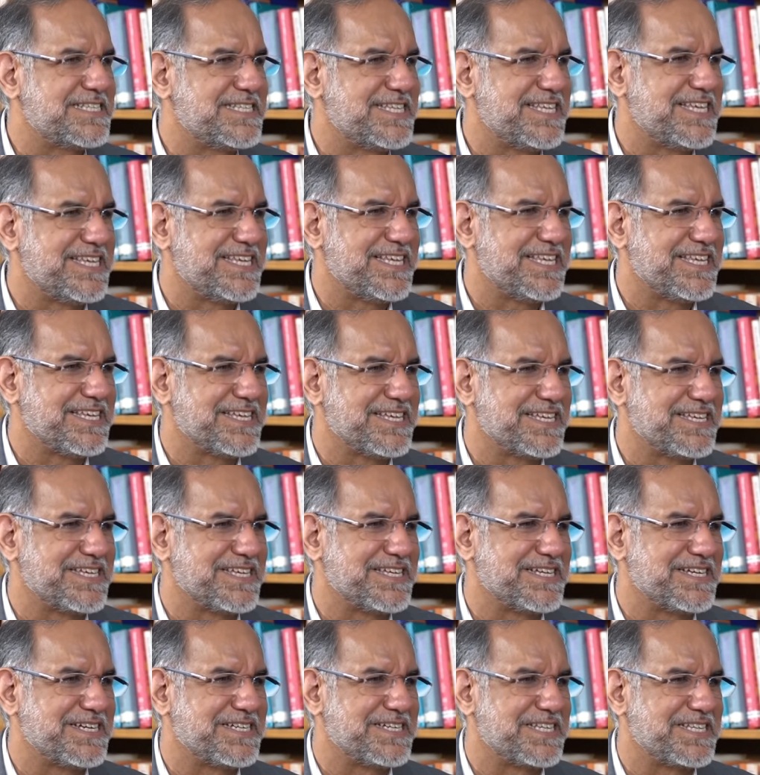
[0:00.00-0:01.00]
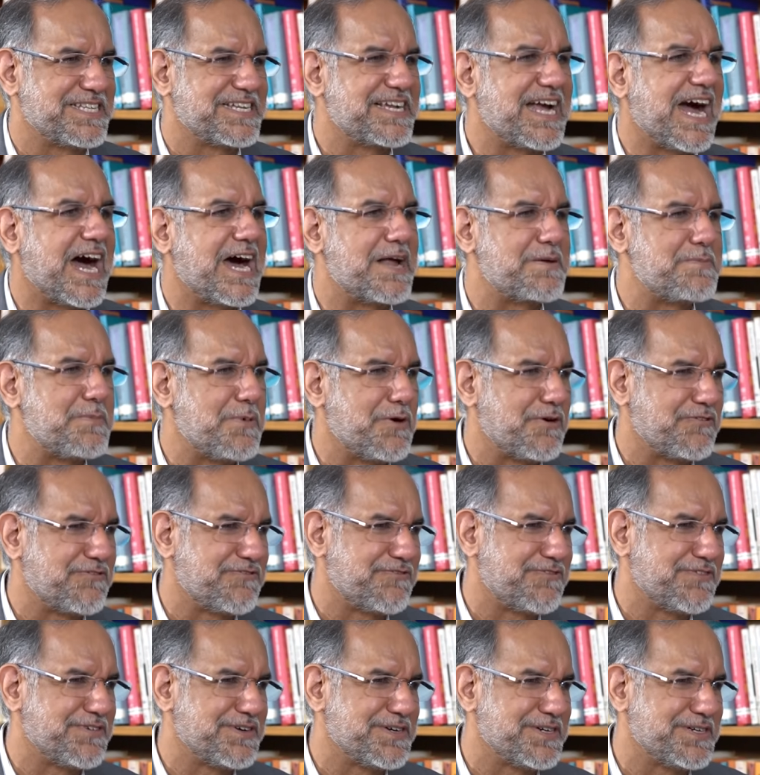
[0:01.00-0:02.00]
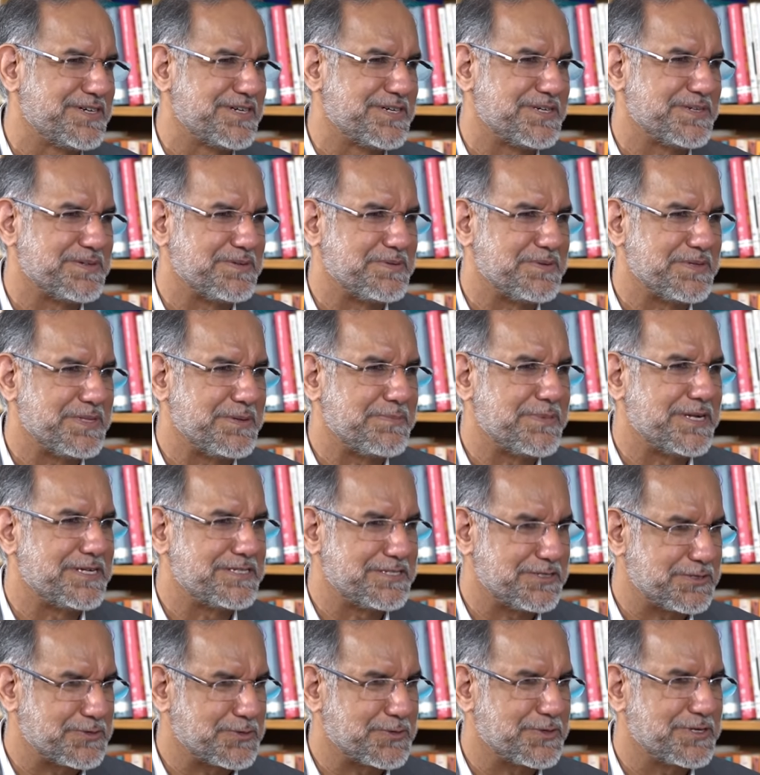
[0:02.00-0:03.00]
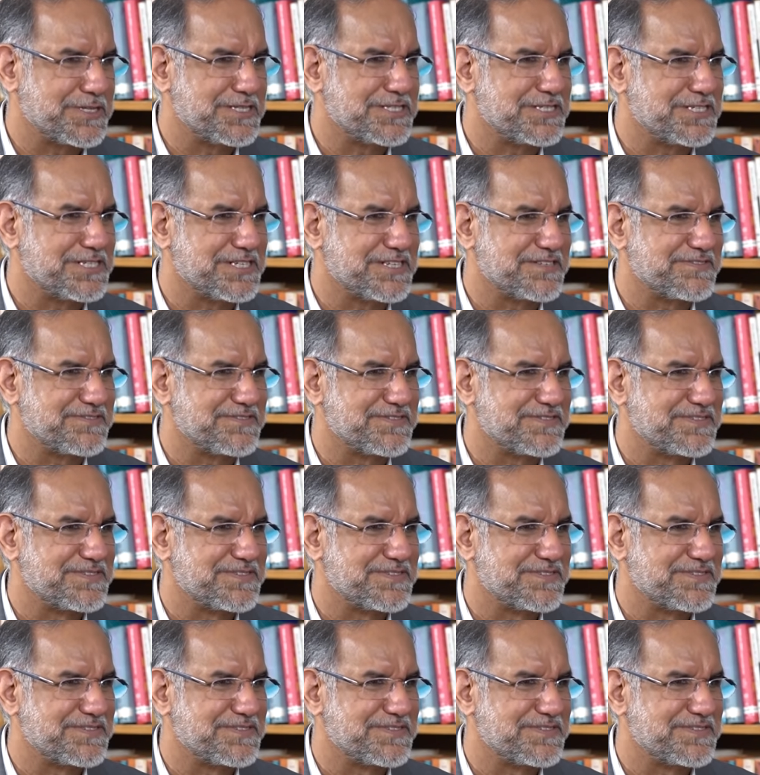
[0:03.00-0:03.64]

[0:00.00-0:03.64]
the under the garb of the Belt and Road Initiative.